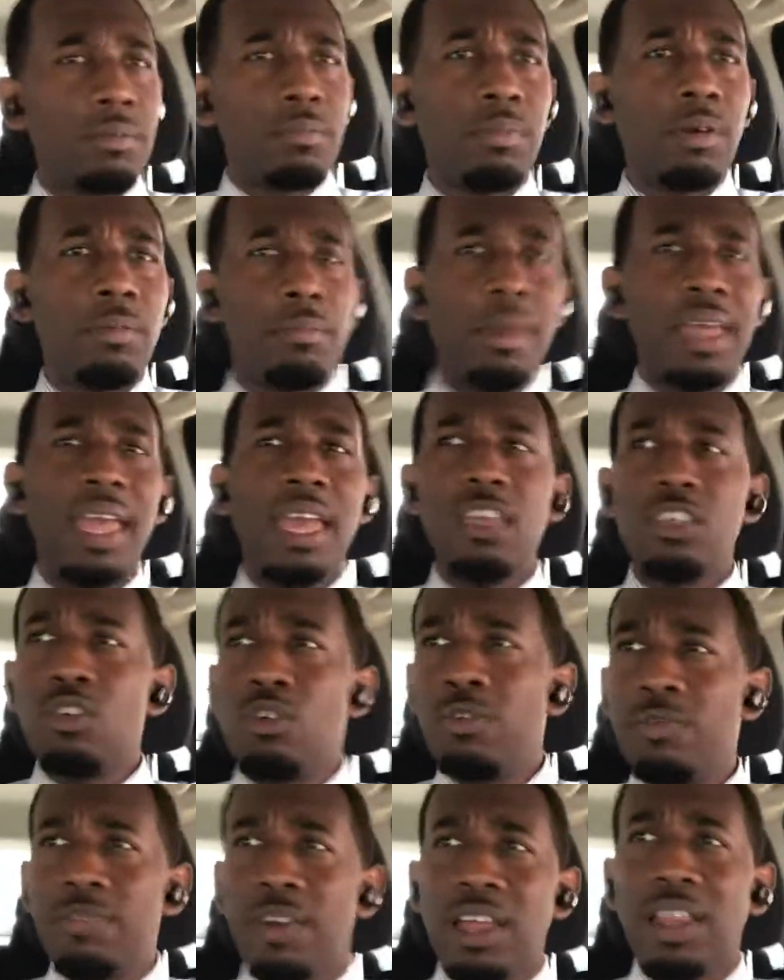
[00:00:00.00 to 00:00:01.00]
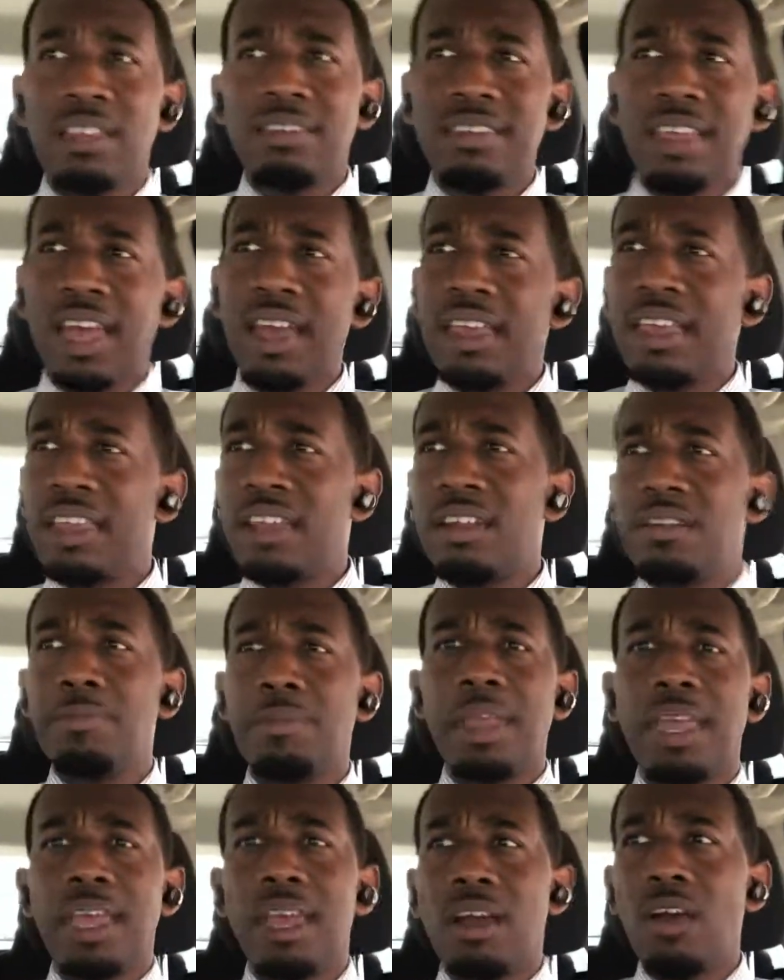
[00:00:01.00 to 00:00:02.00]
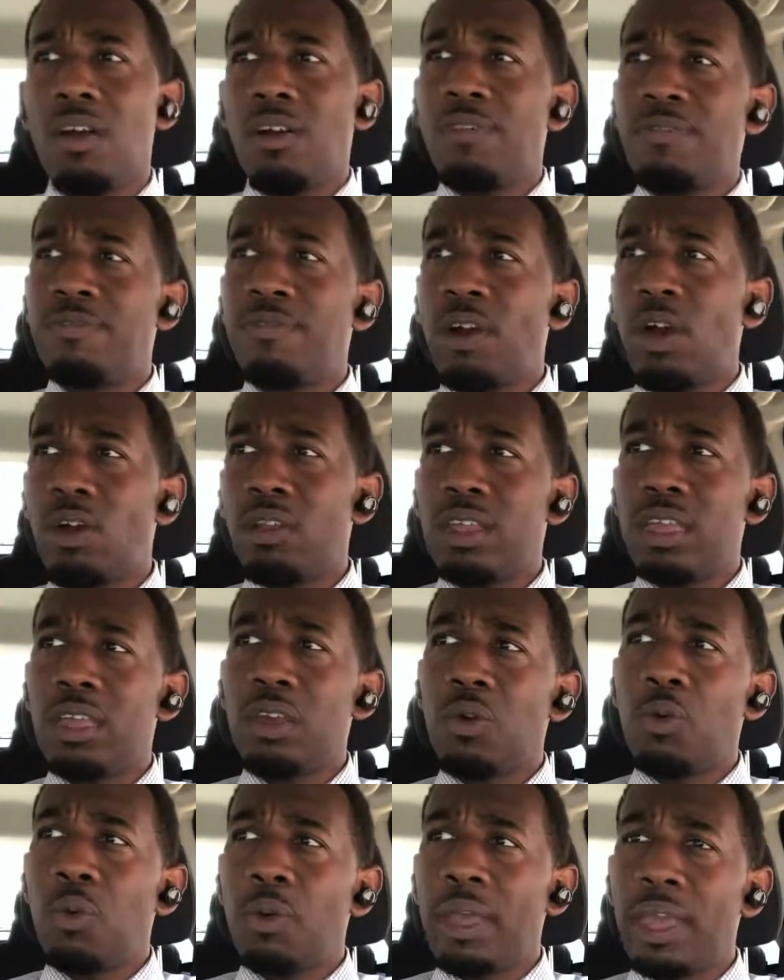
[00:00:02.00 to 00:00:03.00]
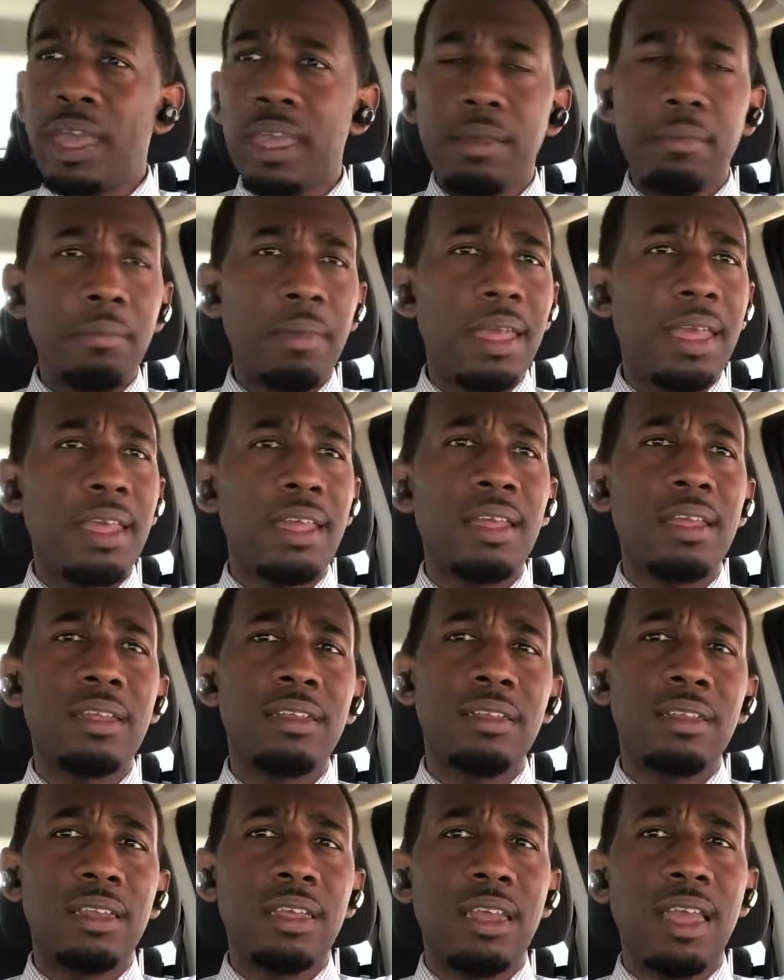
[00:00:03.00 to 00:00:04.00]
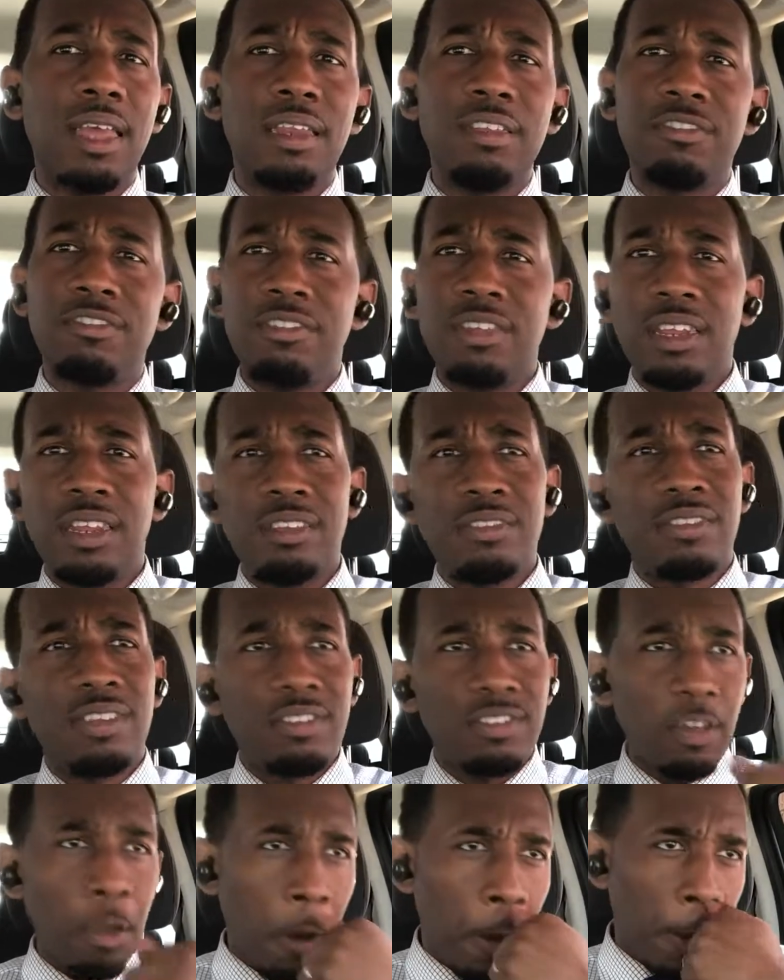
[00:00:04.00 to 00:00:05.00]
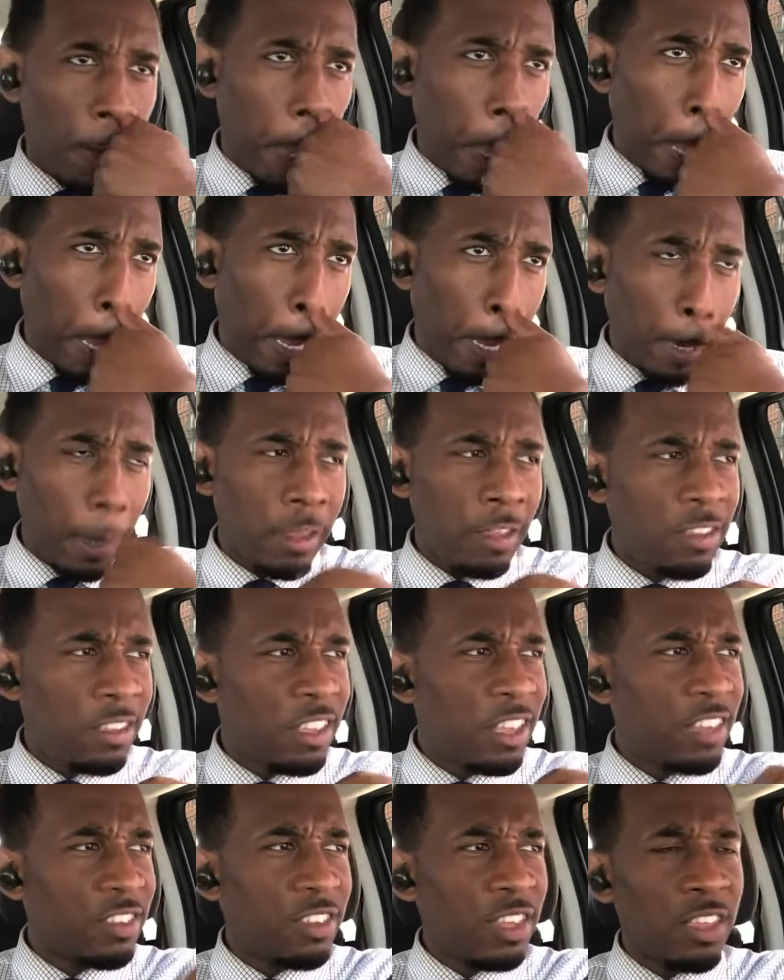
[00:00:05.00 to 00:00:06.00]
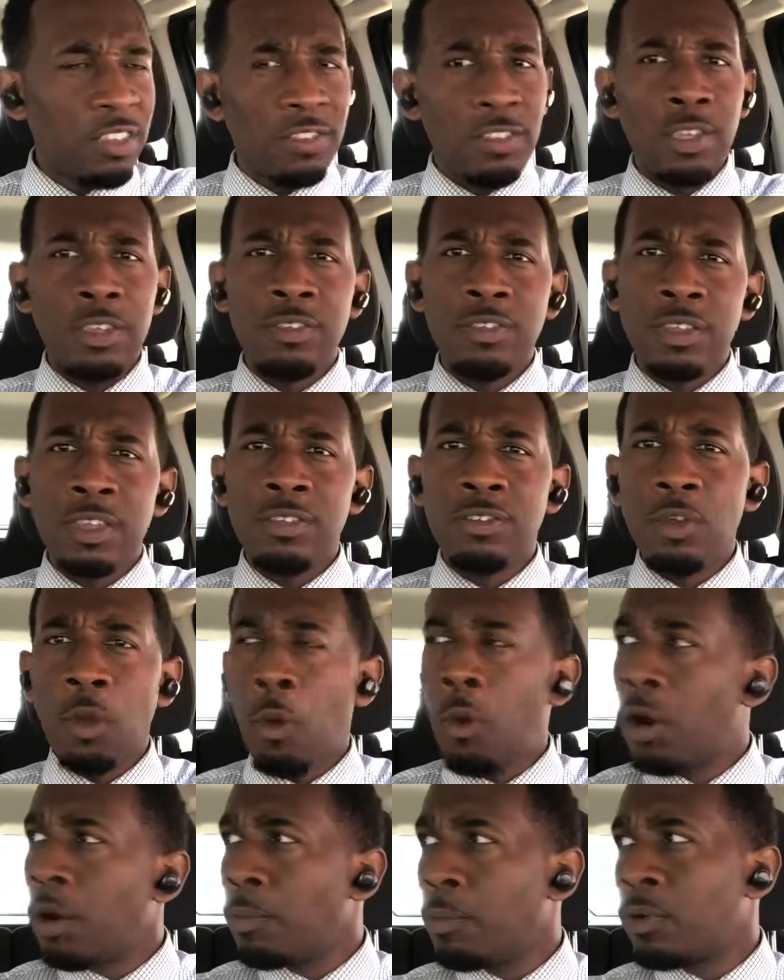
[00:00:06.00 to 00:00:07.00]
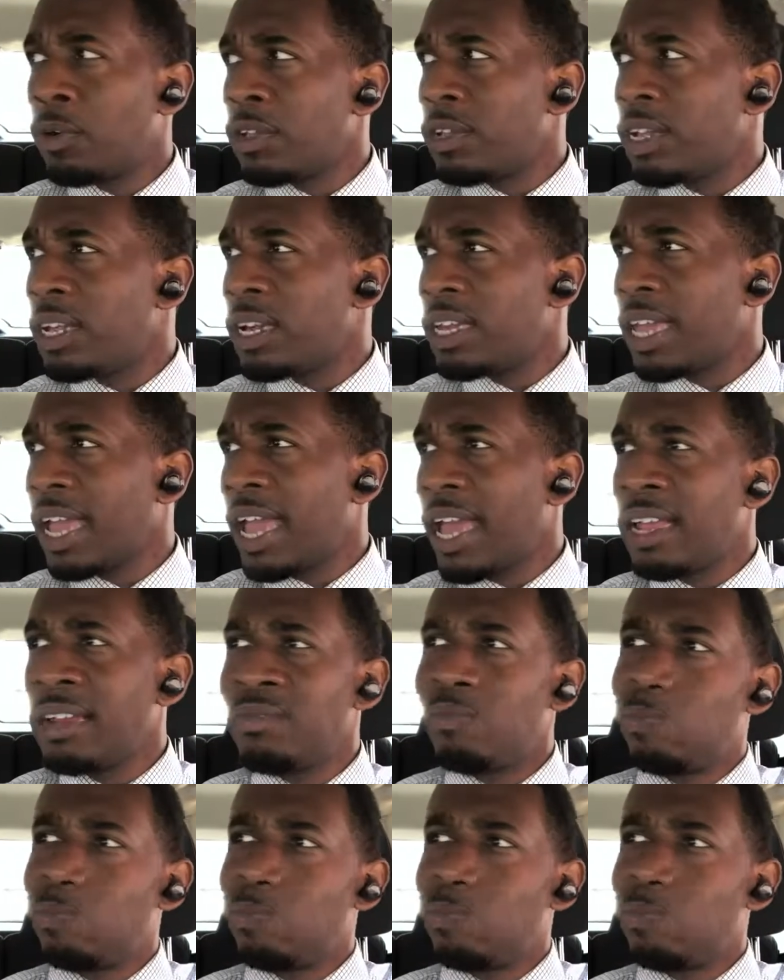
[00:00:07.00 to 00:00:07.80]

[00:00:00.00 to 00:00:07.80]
But man, you fellas out here, man, are falling quick, man. And this shit is disheartening. It's horrible to look at.